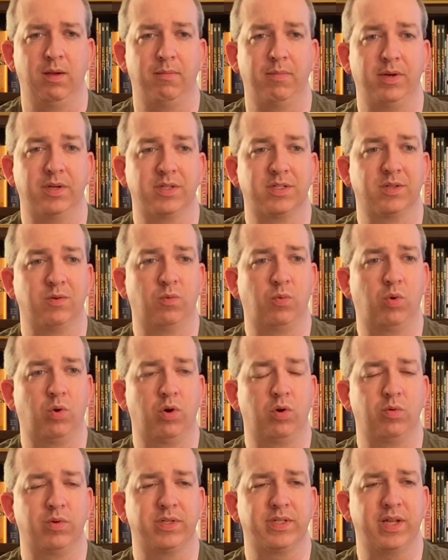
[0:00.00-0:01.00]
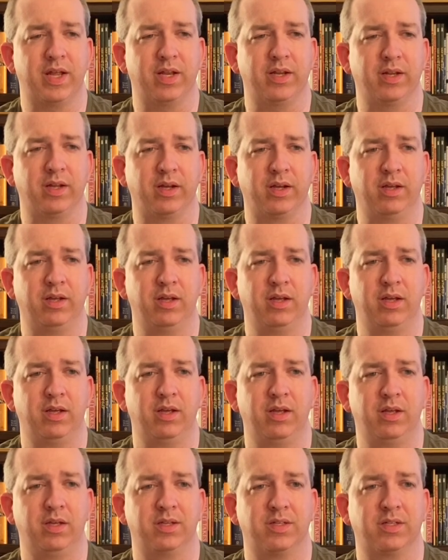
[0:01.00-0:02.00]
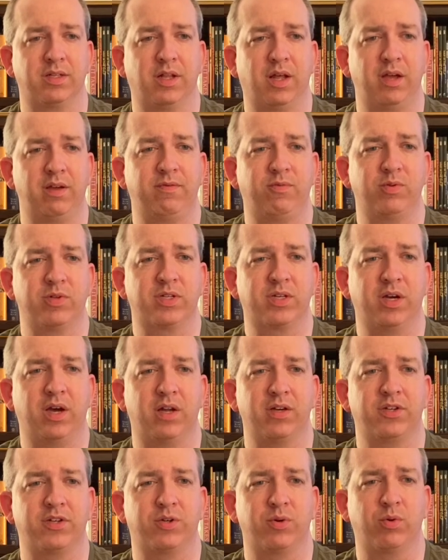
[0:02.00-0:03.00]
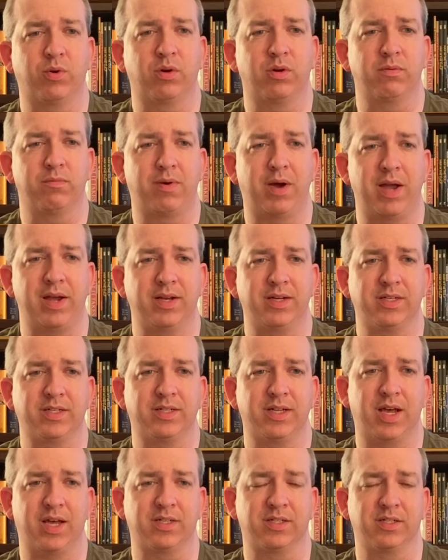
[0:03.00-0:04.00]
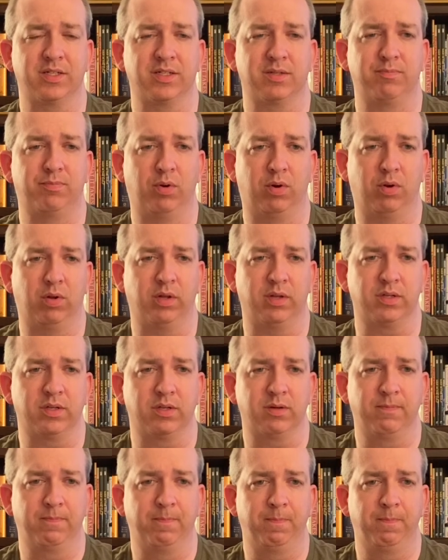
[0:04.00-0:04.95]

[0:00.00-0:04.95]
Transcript: But as the war was ending, his life was cut short by an assassin's bullet.